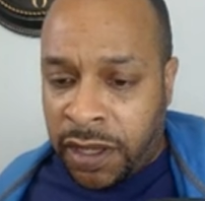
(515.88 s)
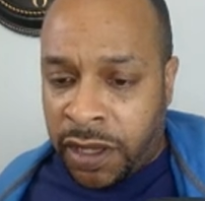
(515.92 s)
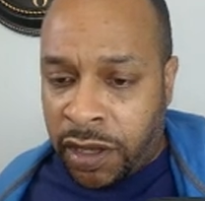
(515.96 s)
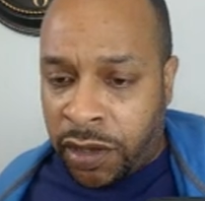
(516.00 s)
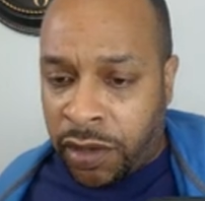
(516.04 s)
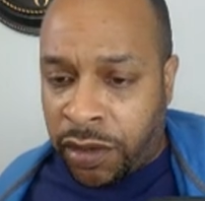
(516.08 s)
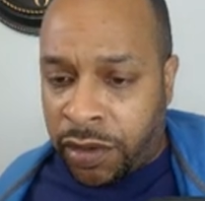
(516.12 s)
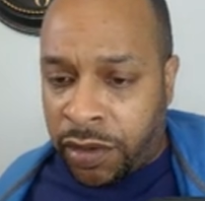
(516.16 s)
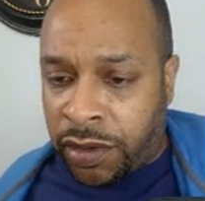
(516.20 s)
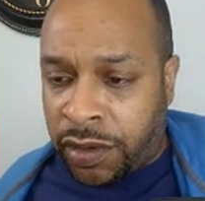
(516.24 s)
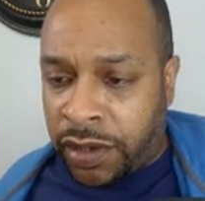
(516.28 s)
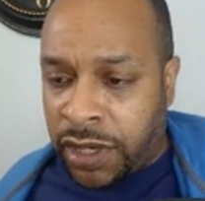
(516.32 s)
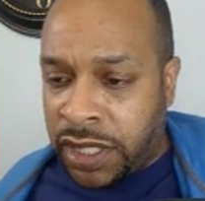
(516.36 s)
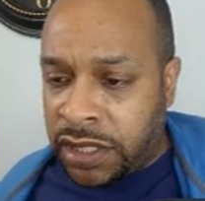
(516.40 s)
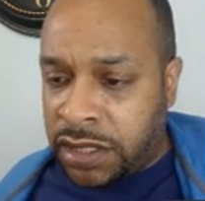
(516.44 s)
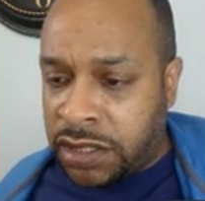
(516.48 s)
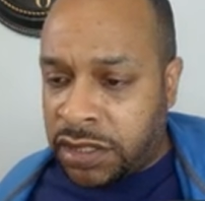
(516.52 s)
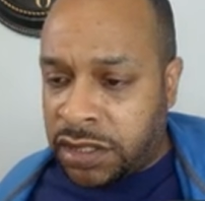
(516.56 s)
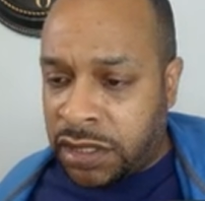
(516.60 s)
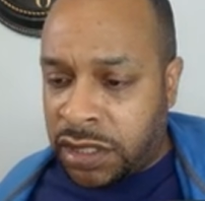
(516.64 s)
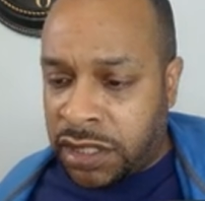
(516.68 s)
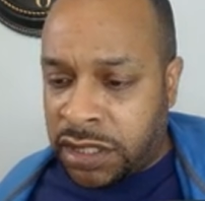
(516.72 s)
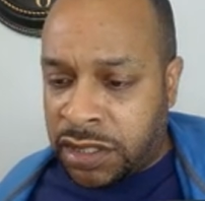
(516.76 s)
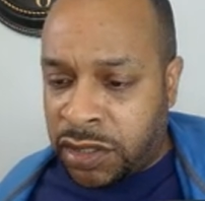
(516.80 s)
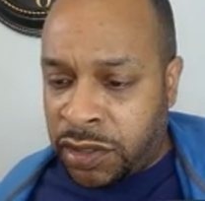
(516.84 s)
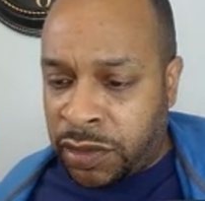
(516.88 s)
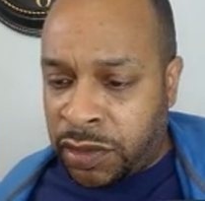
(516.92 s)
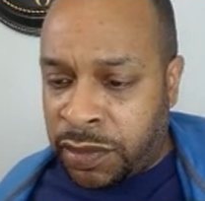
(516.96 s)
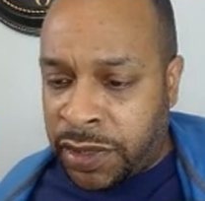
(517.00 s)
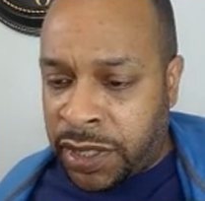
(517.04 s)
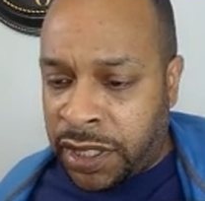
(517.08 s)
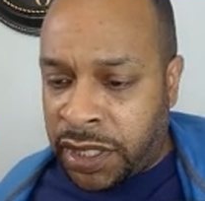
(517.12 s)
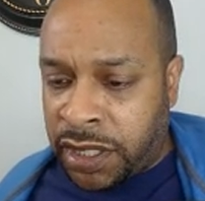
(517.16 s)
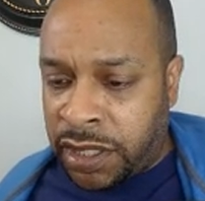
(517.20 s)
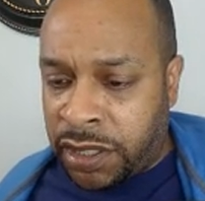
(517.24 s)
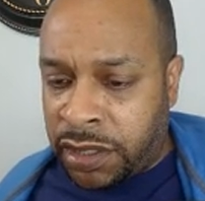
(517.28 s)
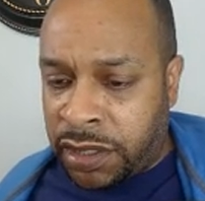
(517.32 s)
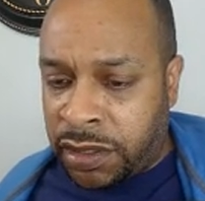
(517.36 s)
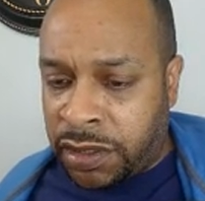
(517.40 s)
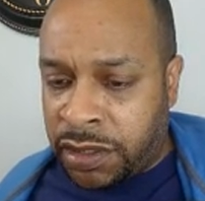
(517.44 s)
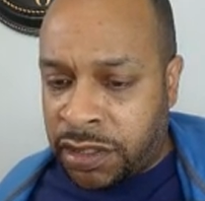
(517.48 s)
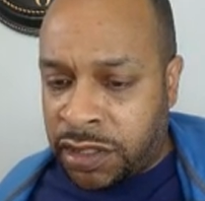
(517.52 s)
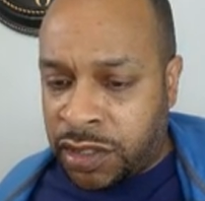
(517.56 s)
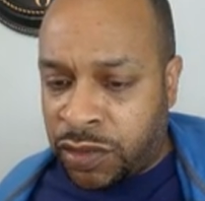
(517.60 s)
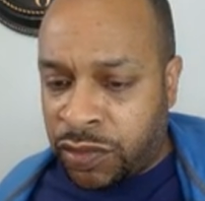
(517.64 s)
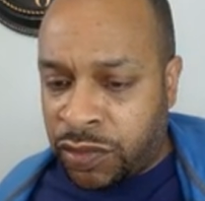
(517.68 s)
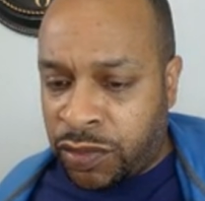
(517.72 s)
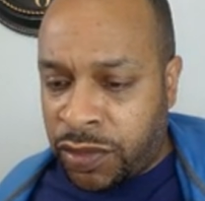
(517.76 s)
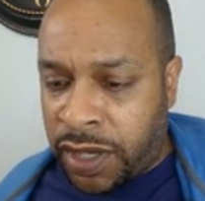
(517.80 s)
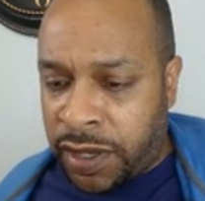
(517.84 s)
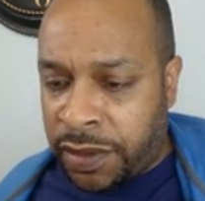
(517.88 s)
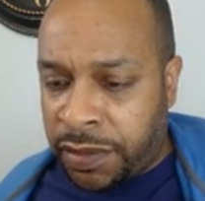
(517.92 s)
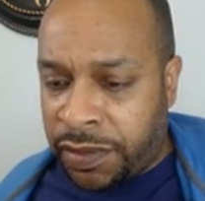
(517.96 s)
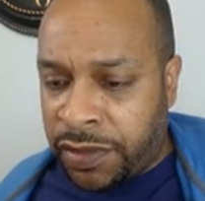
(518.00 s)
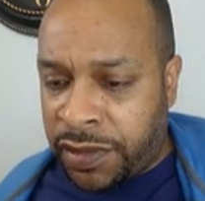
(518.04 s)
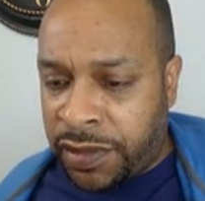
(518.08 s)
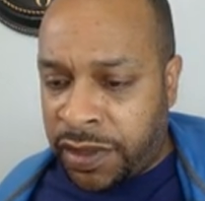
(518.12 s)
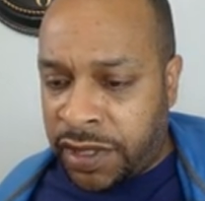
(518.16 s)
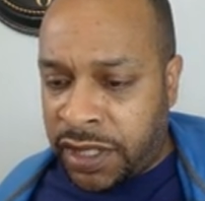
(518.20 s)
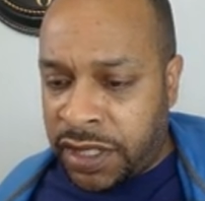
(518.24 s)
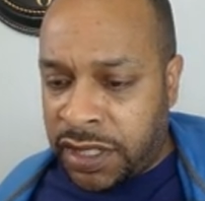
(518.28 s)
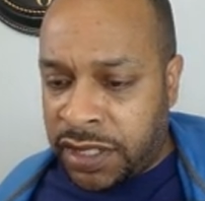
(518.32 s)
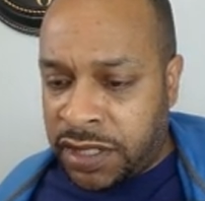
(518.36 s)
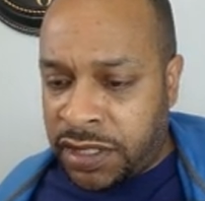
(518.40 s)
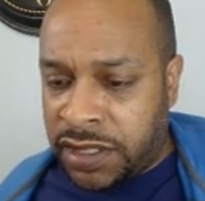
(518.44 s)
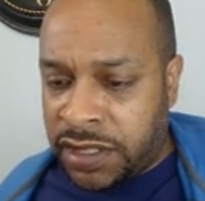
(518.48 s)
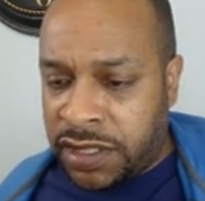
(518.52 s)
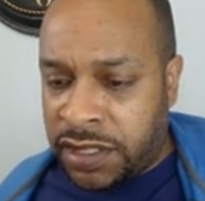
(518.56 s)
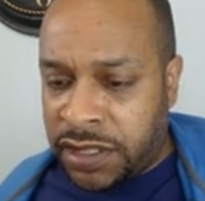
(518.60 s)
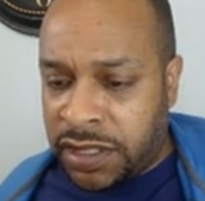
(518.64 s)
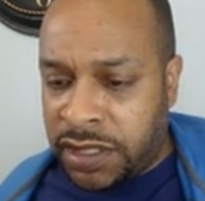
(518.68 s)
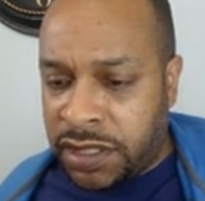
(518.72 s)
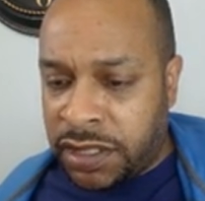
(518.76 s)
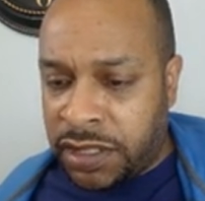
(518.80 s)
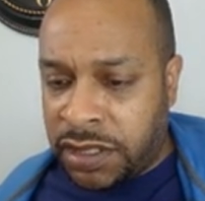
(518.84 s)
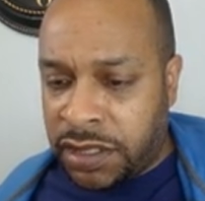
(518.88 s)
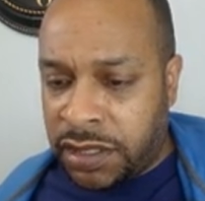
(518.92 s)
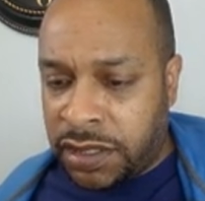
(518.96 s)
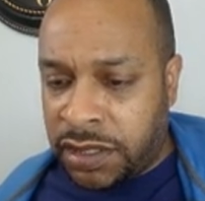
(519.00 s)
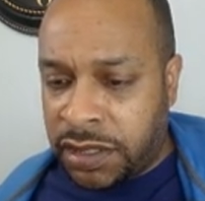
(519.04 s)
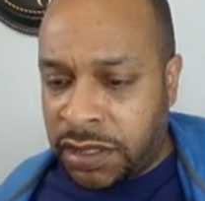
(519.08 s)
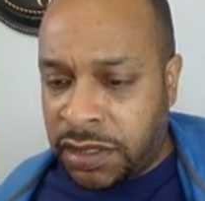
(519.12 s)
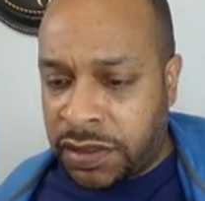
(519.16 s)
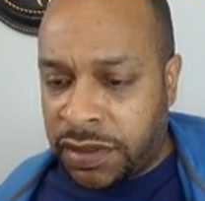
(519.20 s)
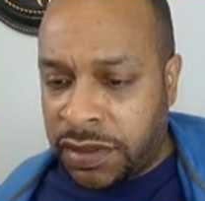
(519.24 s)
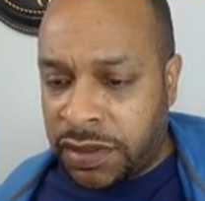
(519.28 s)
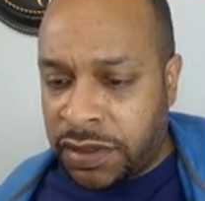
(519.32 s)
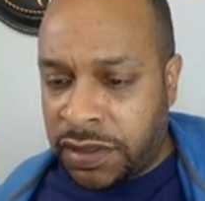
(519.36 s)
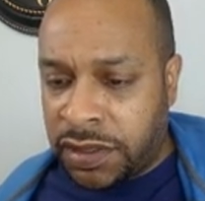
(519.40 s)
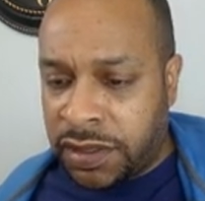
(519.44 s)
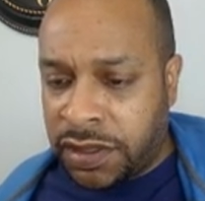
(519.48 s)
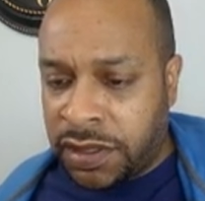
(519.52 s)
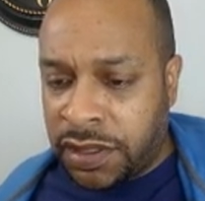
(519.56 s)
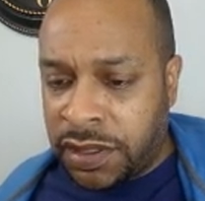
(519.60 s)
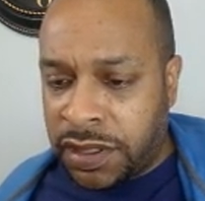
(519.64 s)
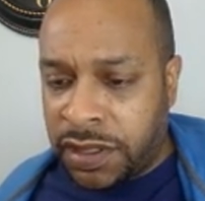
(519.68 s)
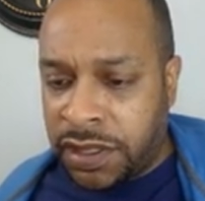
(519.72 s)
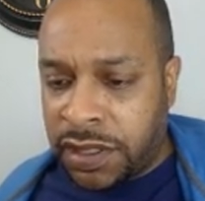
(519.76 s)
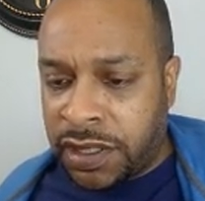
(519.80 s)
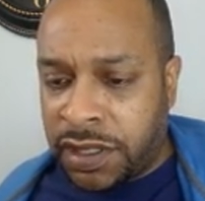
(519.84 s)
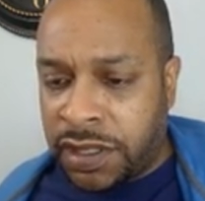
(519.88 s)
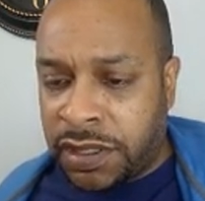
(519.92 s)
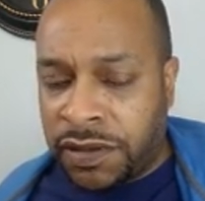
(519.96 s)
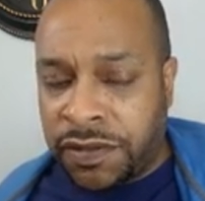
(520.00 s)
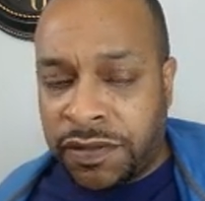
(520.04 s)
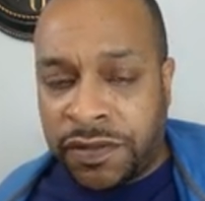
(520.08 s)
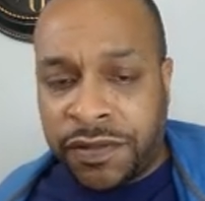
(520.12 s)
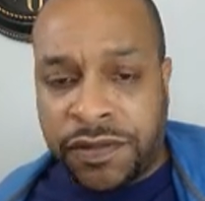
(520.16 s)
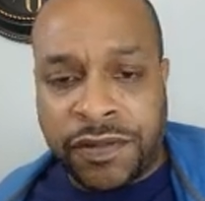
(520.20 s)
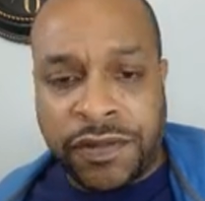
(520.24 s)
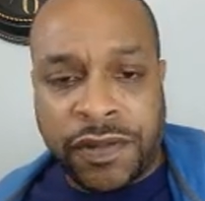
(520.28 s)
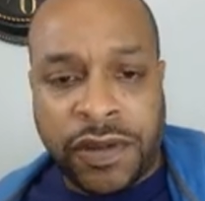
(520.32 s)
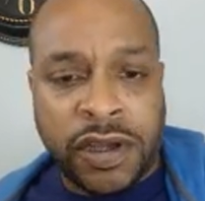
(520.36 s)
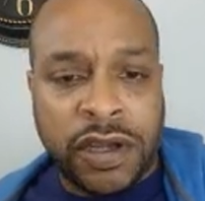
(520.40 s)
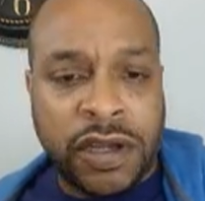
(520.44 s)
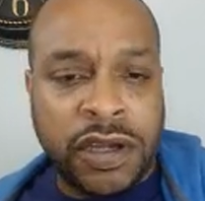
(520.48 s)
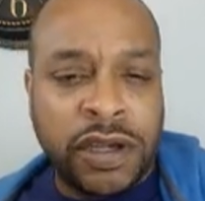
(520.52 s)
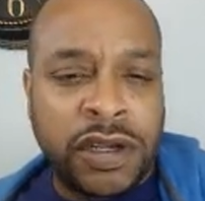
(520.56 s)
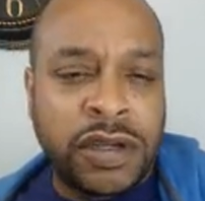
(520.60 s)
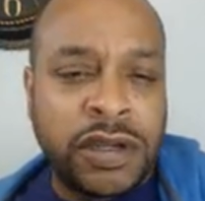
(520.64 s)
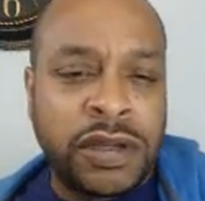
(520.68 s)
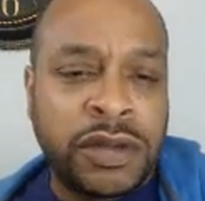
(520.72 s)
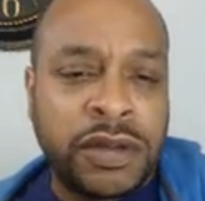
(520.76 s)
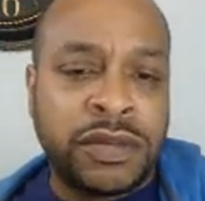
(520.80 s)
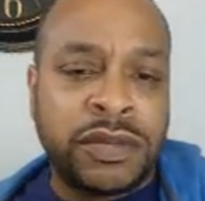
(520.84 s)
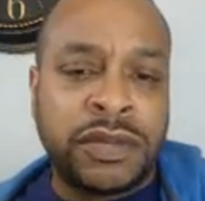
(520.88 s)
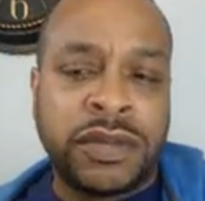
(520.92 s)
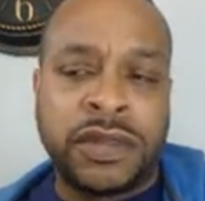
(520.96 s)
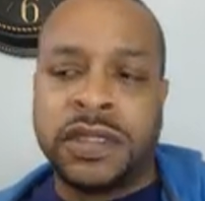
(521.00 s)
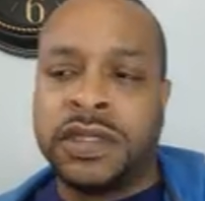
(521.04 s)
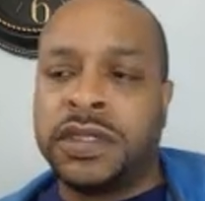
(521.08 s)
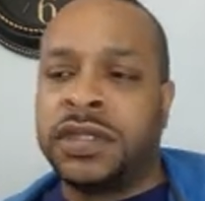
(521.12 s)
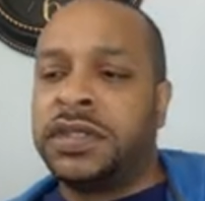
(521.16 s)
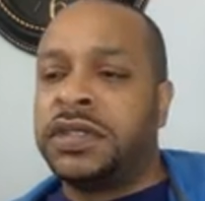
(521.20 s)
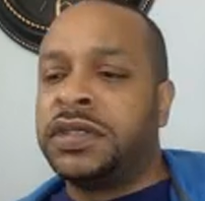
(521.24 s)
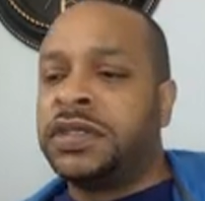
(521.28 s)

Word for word: All right, so let's go back here and swap this confirm.